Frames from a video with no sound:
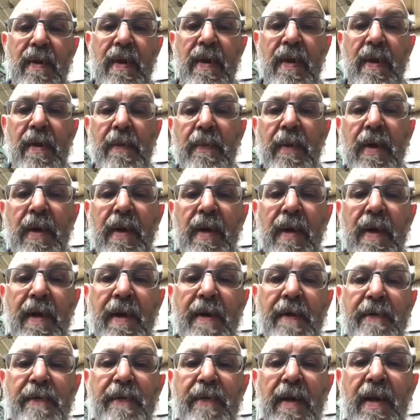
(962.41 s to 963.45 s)
anybody
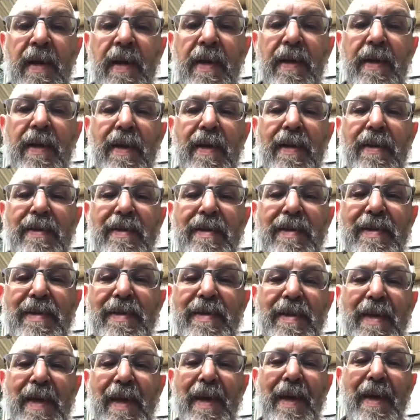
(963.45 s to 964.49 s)
have anything to
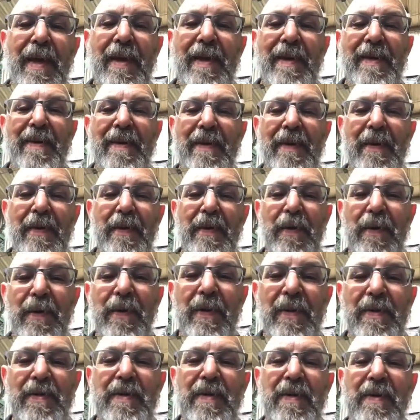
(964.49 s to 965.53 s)
say other than
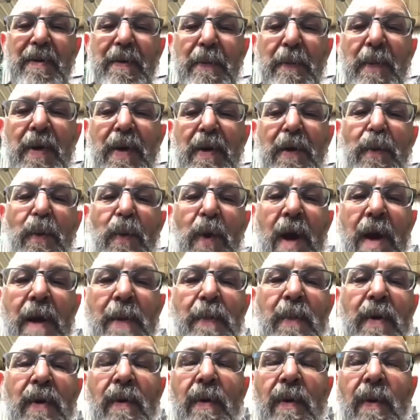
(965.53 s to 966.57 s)
listen to me
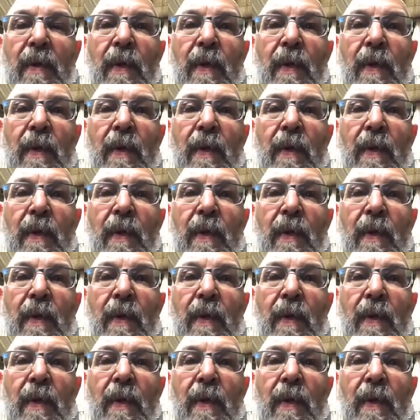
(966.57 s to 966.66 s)
ramble?